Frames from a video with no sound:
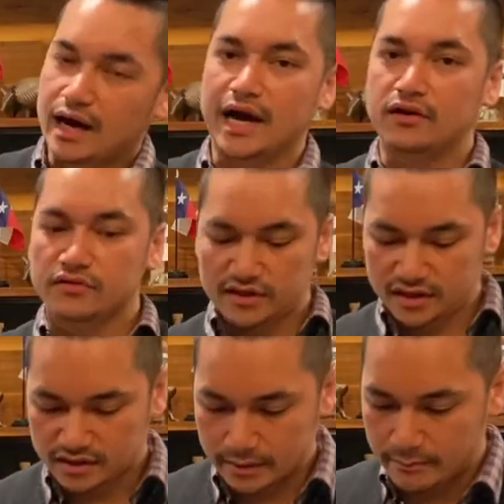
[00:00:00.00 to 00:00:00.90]
I don't
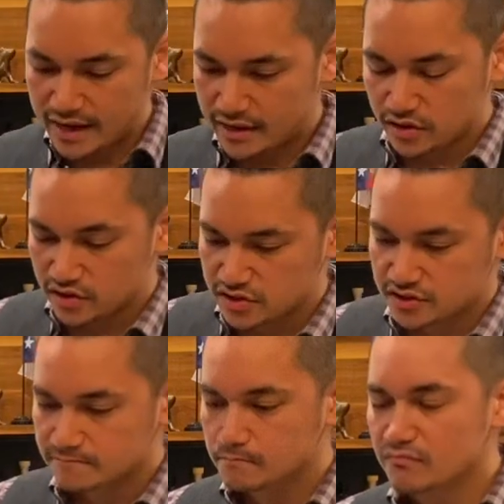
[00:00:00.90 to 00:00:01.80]
think it
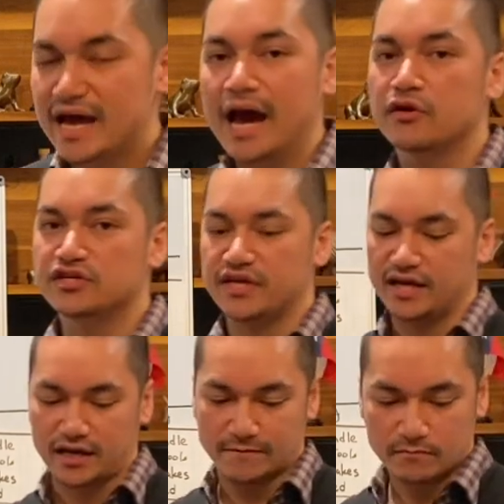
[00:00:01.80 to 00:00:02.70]
matters how you shake
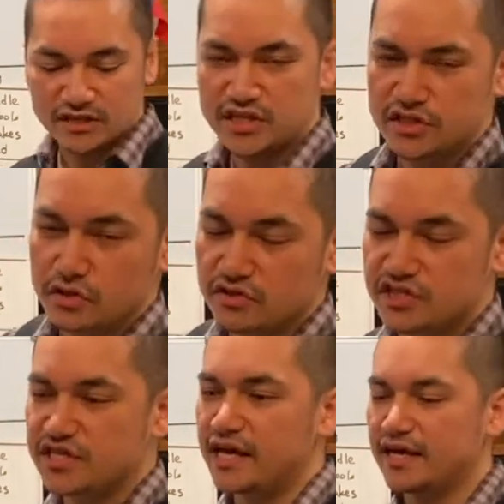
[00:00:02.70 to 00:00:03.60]
it. Just don't
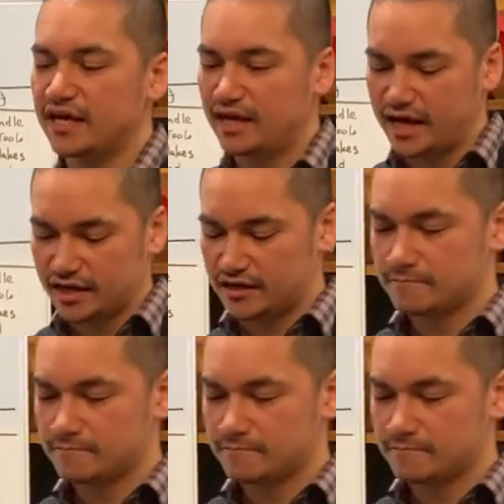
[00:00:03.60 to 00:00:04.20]
shake it like